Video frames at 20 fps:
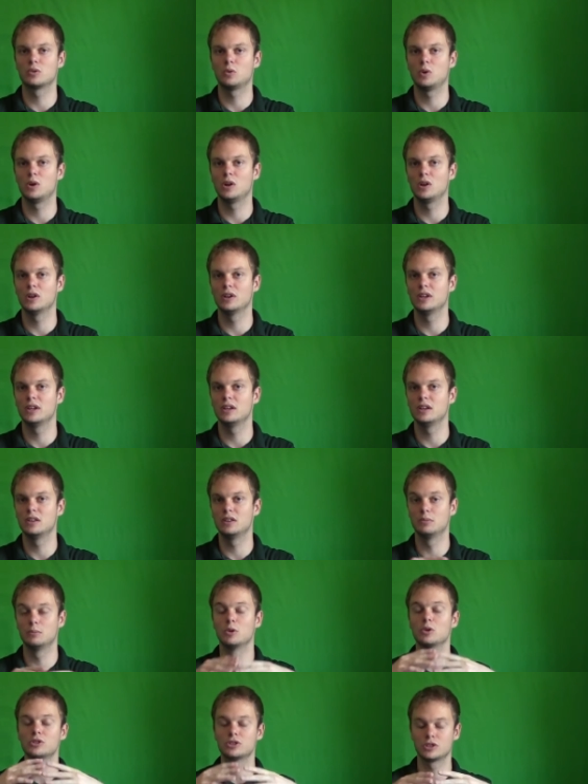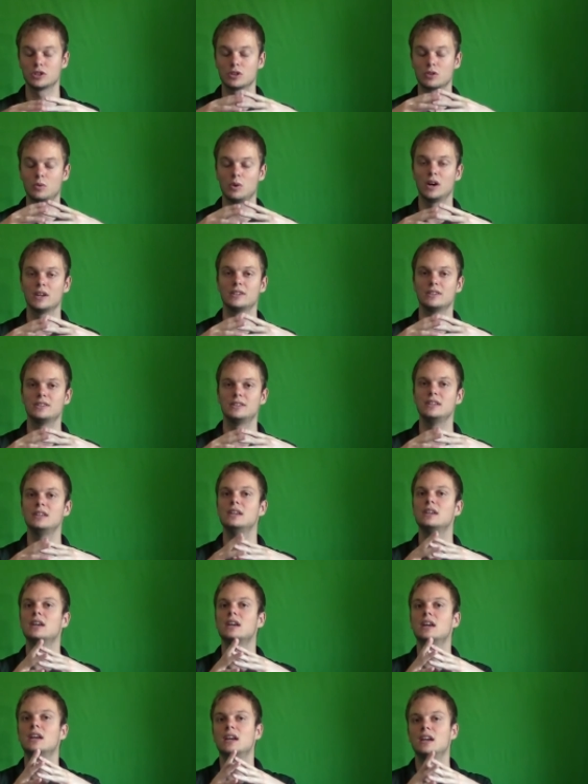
quality, the moisture quantity